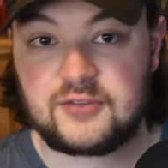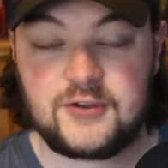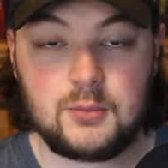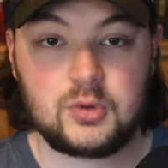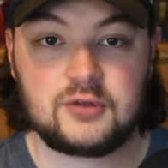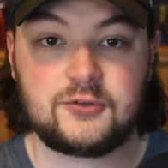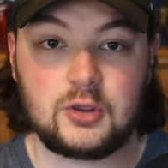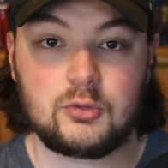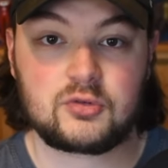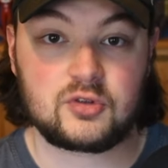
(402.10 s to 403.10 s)
The film would have
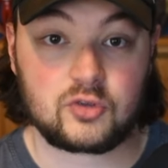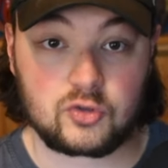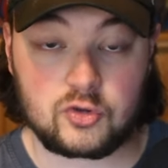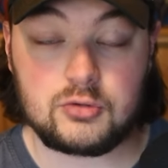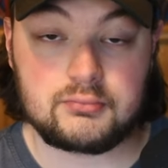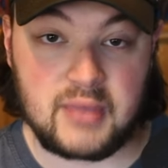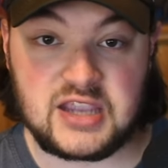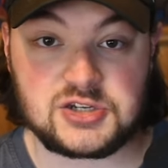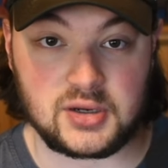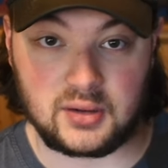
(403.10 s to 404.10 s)
used
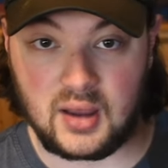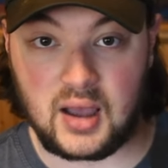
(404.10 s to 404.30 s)
suitmation